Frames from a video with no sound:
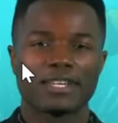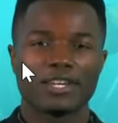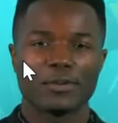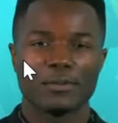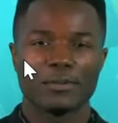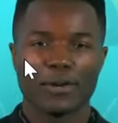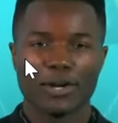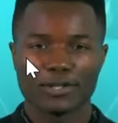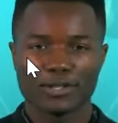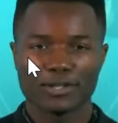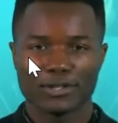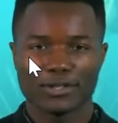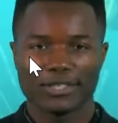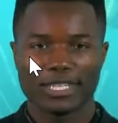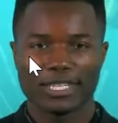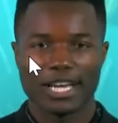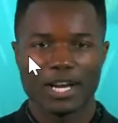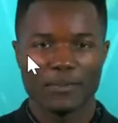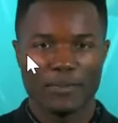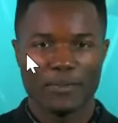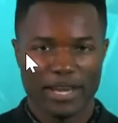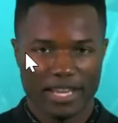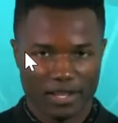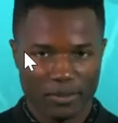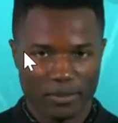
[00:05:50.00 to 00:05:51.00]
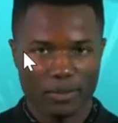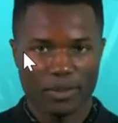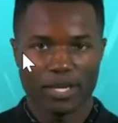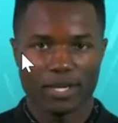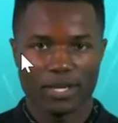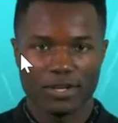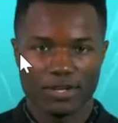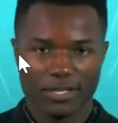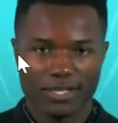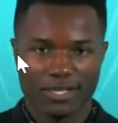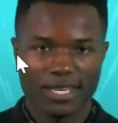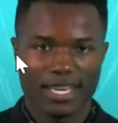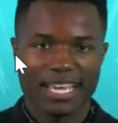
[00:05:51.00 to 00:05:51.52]
Reeves did commercials to help pay
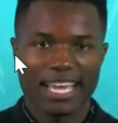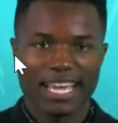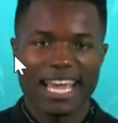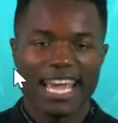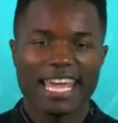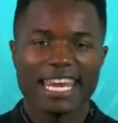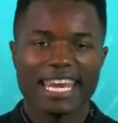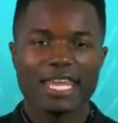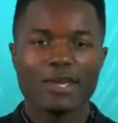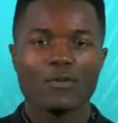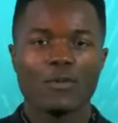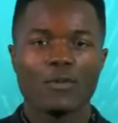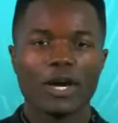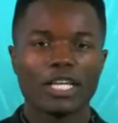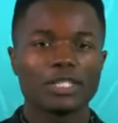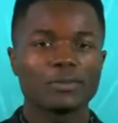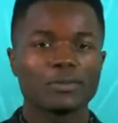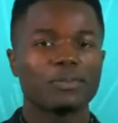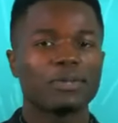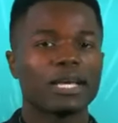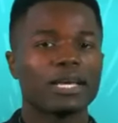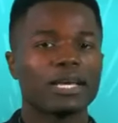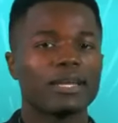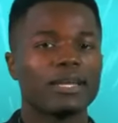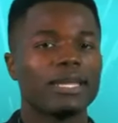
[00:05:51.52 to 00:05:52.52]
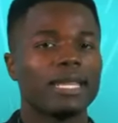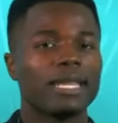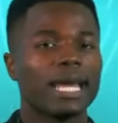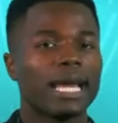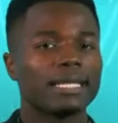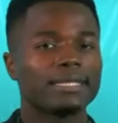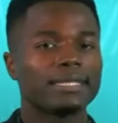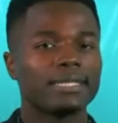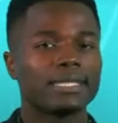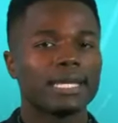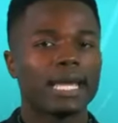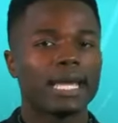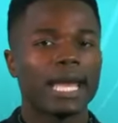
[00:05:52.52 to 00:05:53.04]
the bills, and he once played
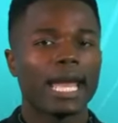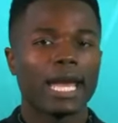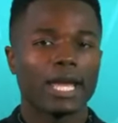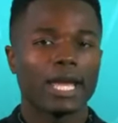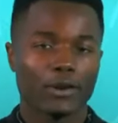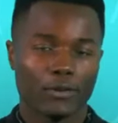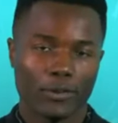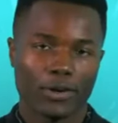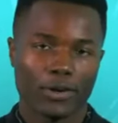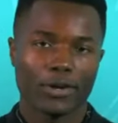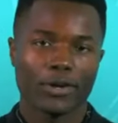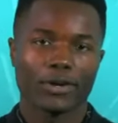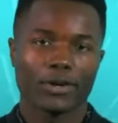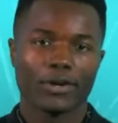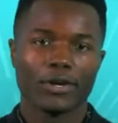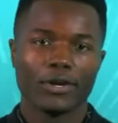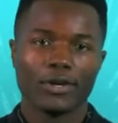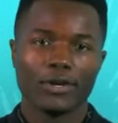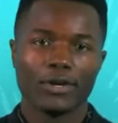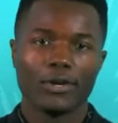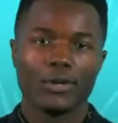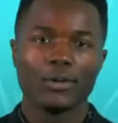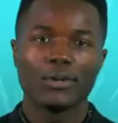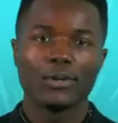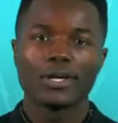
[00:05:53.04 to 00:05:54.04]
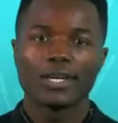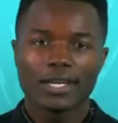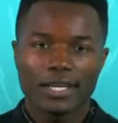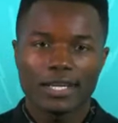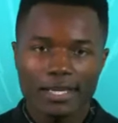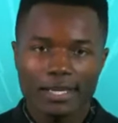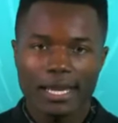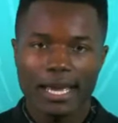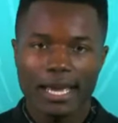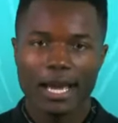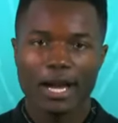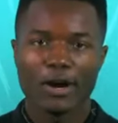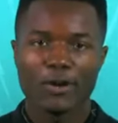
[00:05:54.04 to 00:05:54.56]
a dancing caterer who
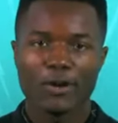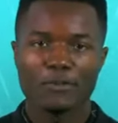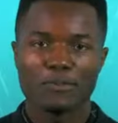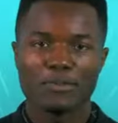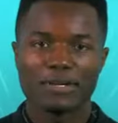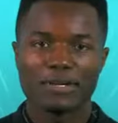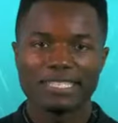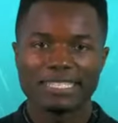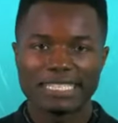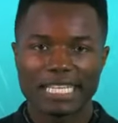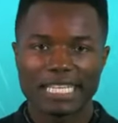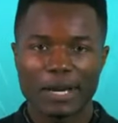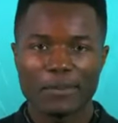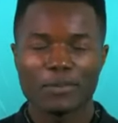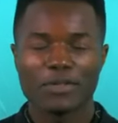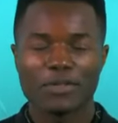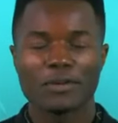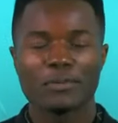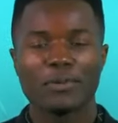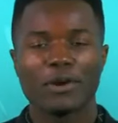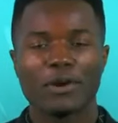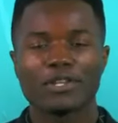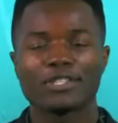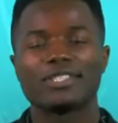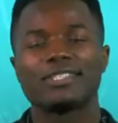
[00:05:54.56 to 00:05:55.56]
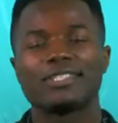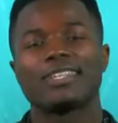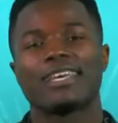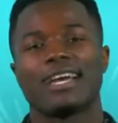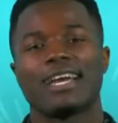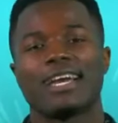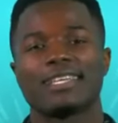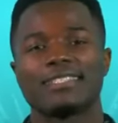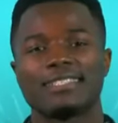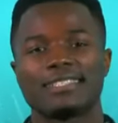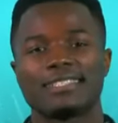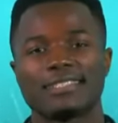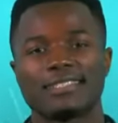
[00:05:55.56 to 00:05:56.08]
couldn't help but sample the
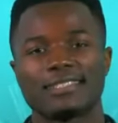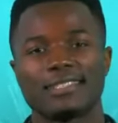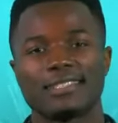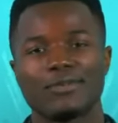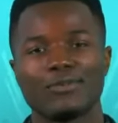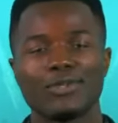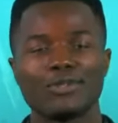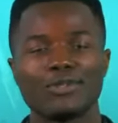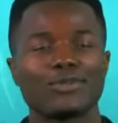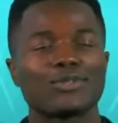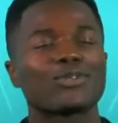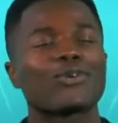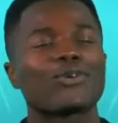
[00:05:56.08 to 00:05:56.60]
merchandise,